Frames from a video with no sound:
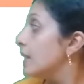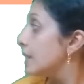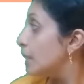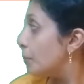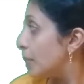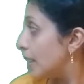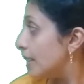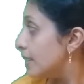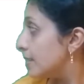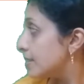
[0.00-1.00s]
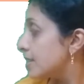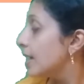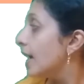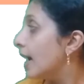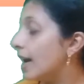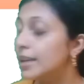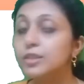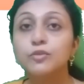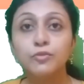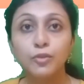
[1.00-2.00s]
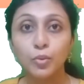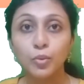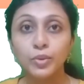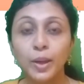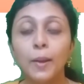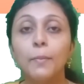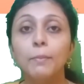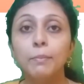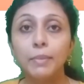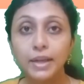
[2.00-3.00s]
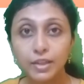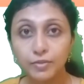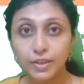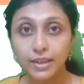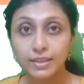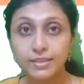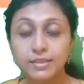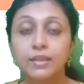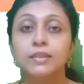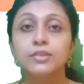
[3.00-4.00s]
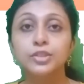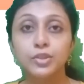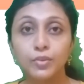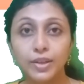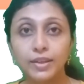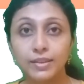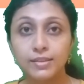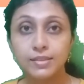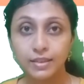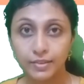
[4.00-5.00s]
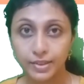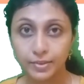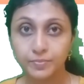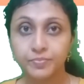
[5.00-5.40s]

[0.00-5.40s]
The pilot had flown many flights during his career.